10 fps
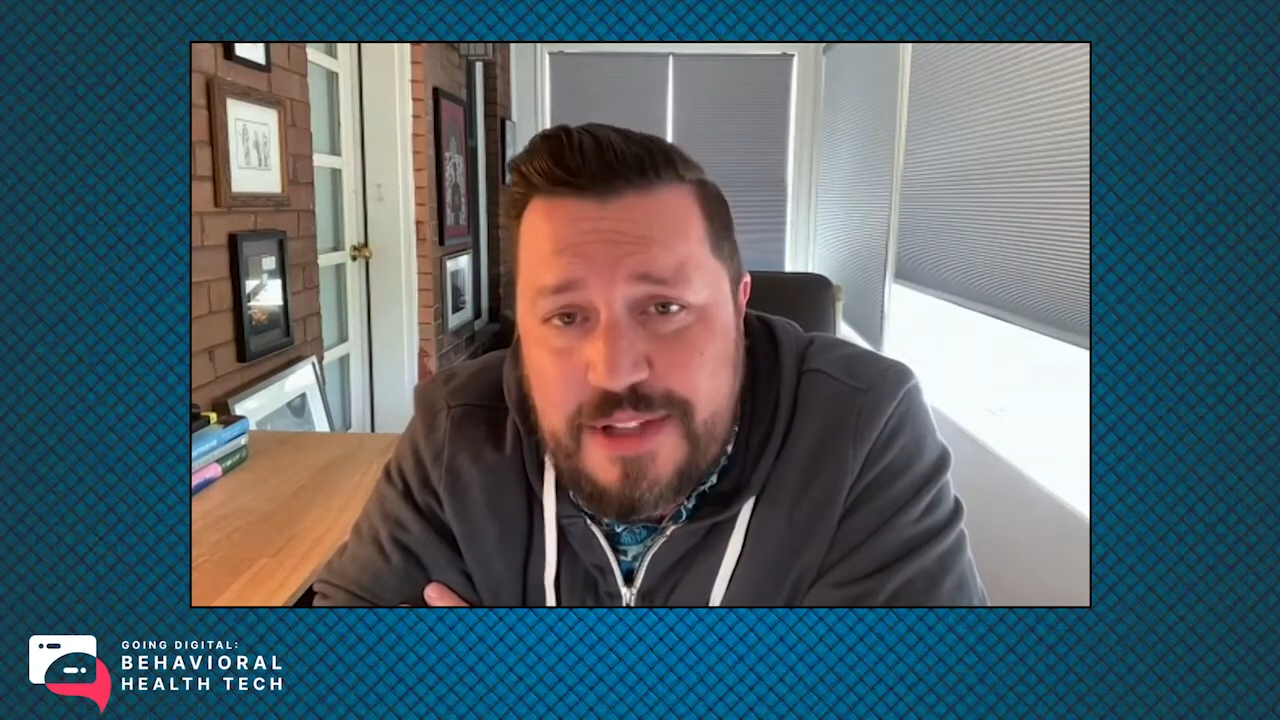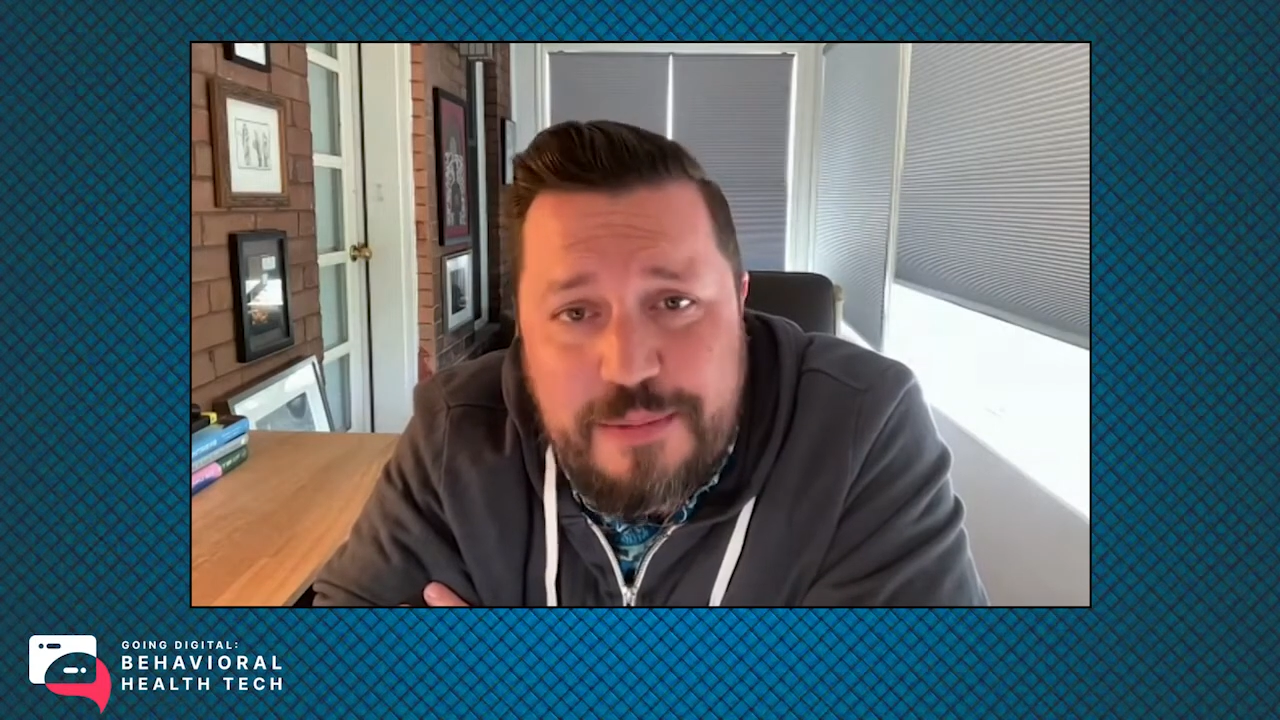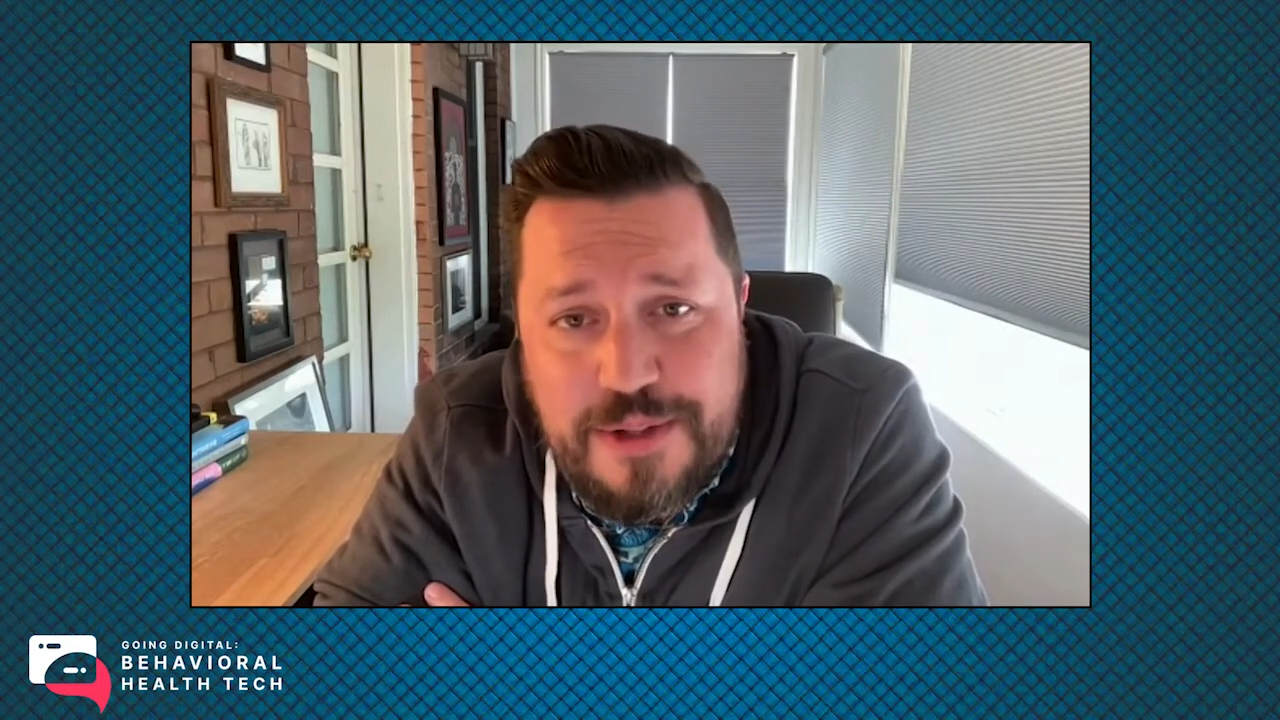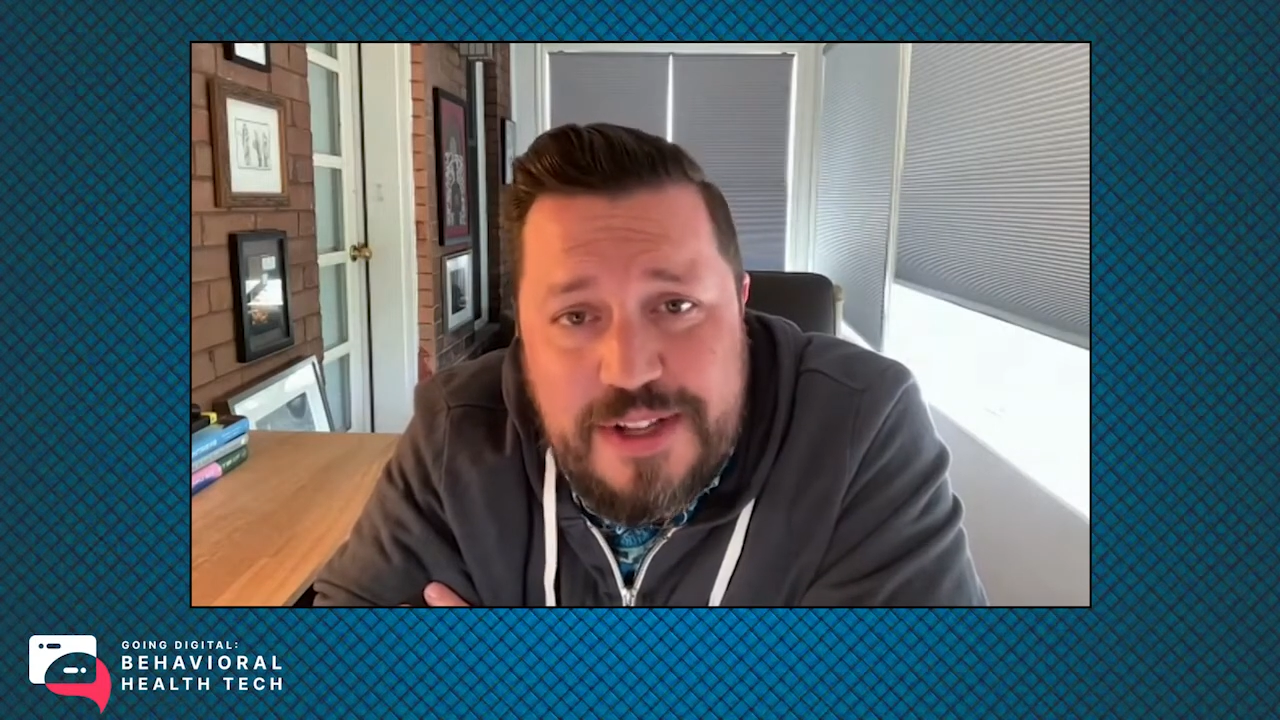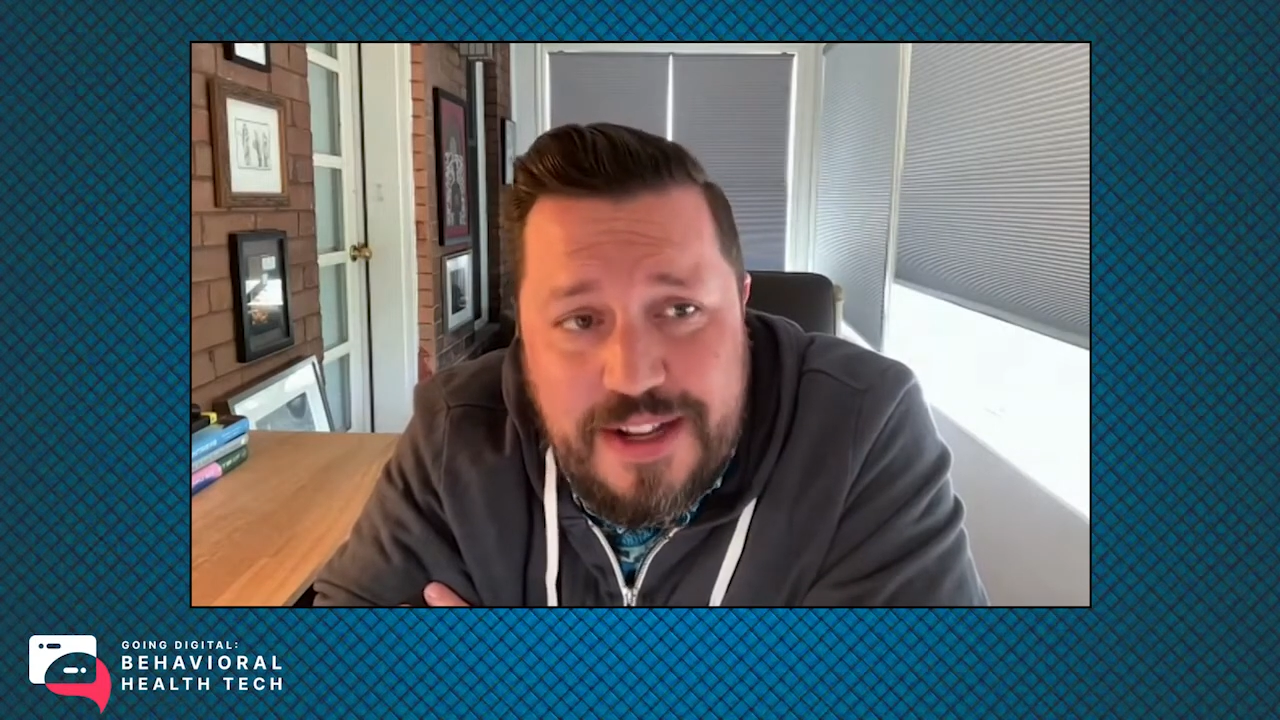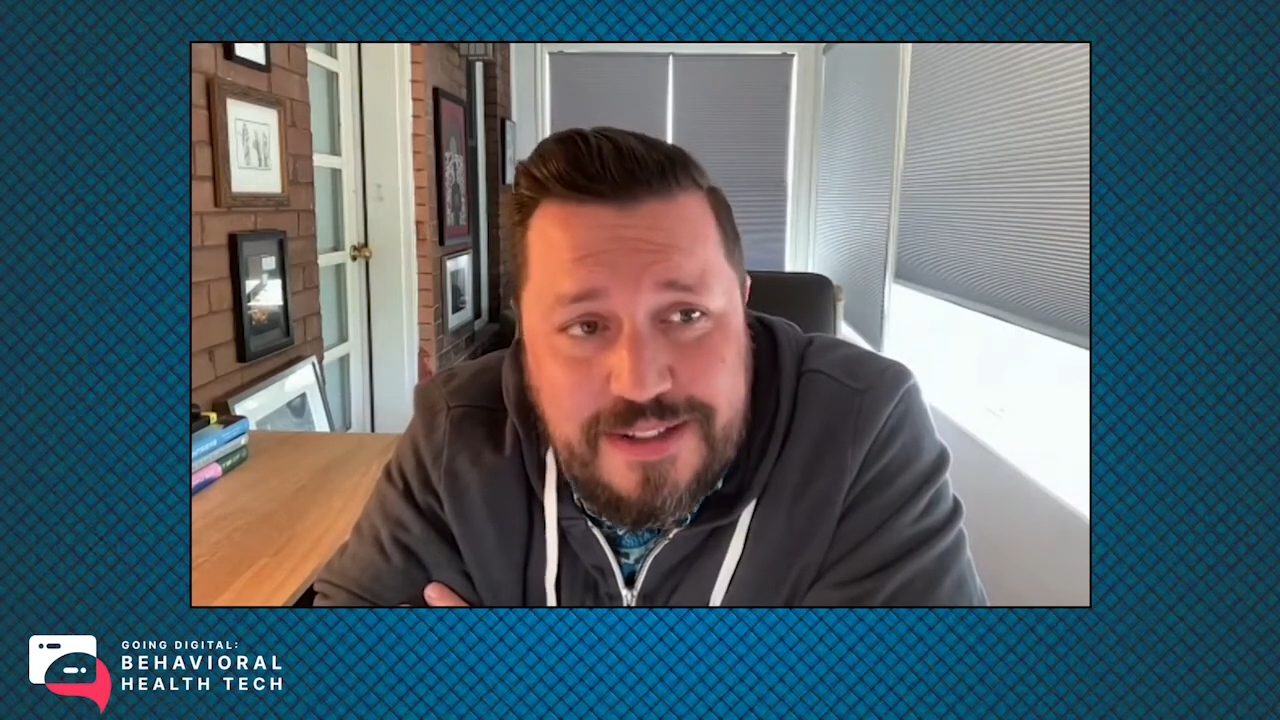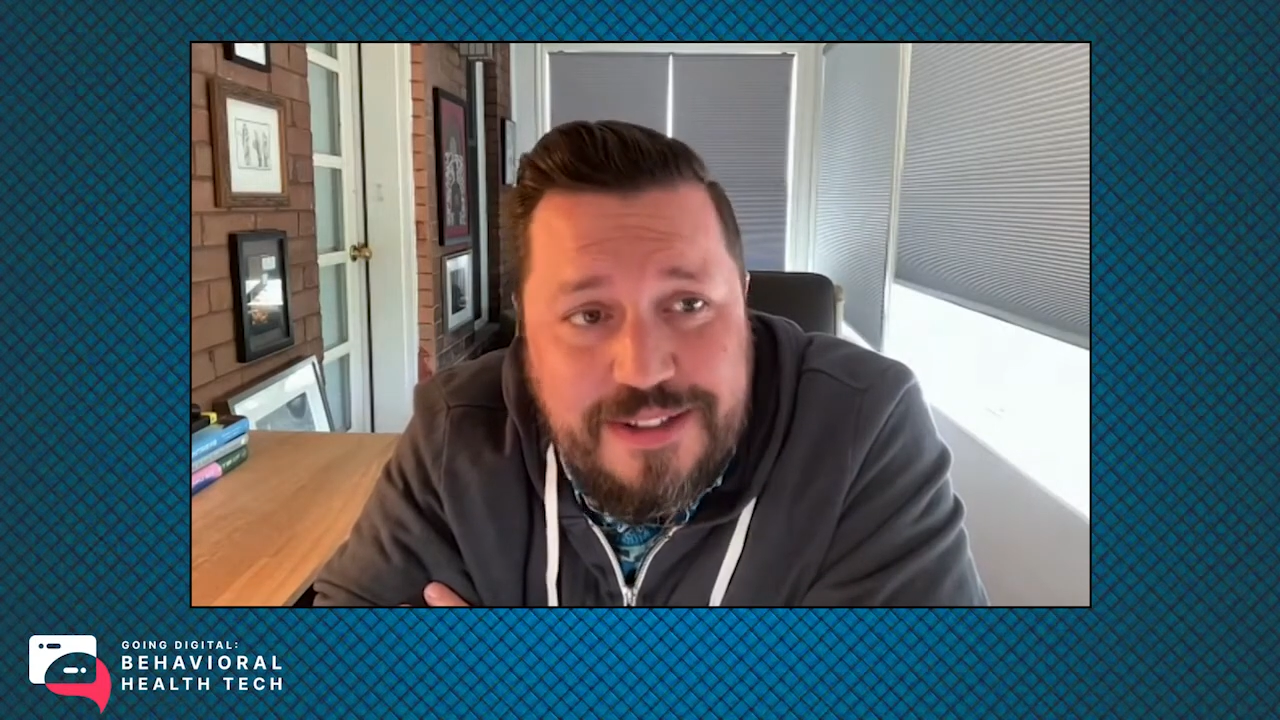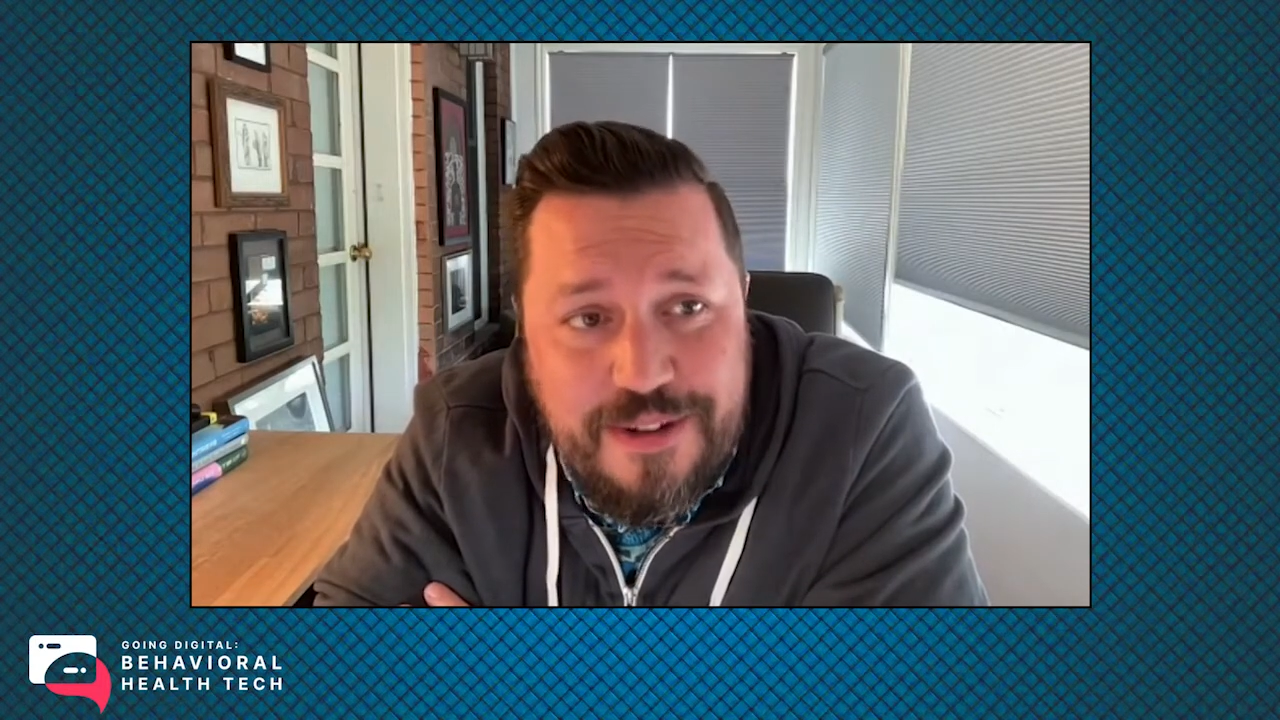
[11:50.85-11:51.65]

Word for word: 10%